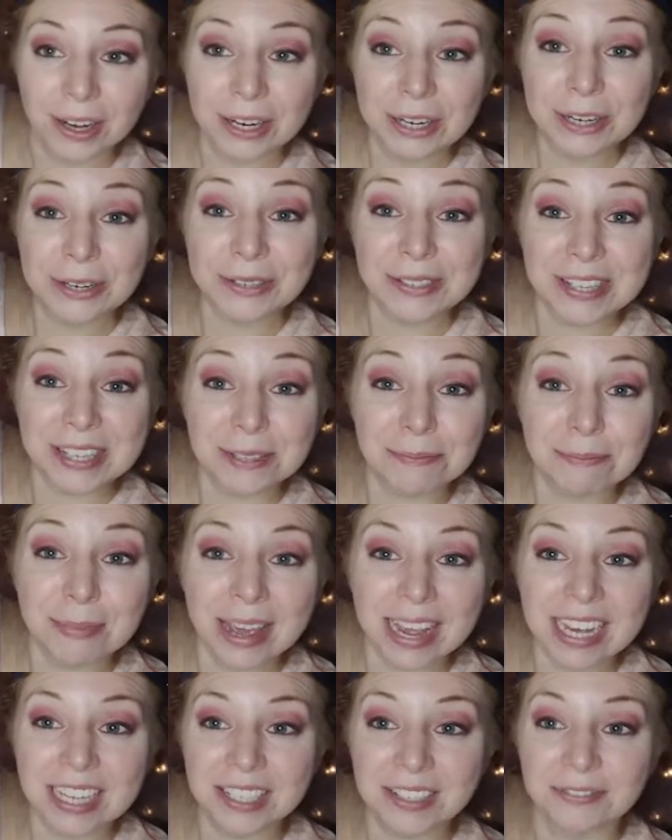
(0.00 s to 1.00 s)
who's his
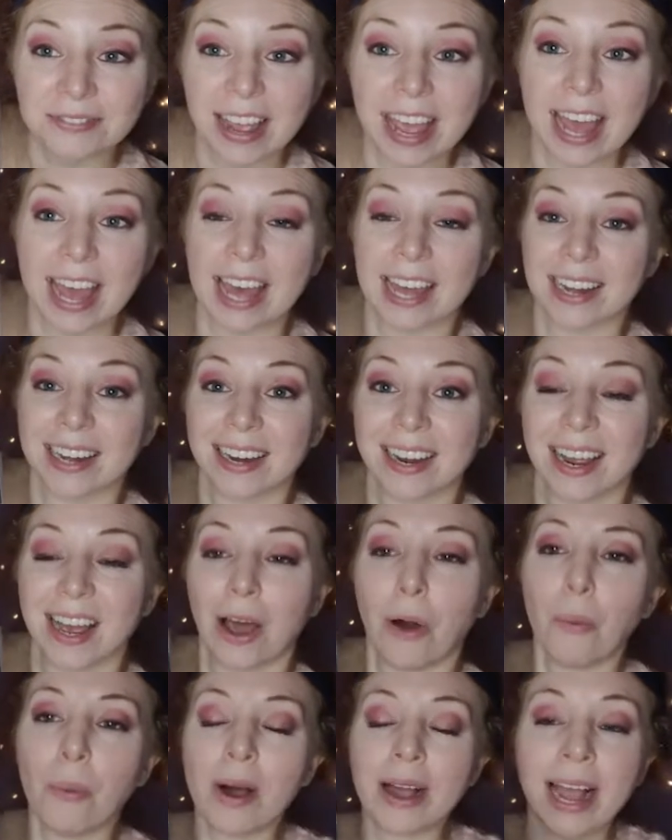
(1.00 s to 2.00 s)
biggest fan.
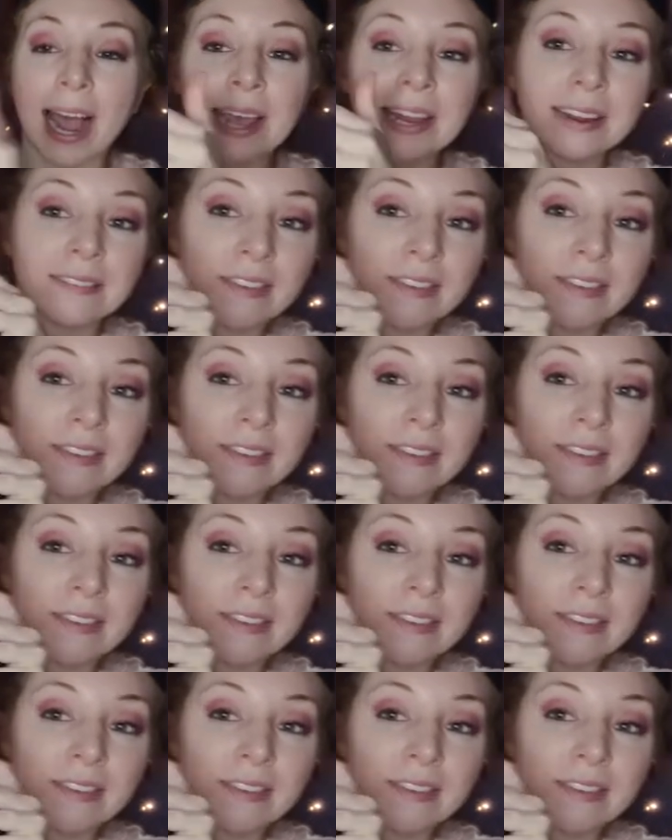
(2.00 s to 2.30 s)
What kind of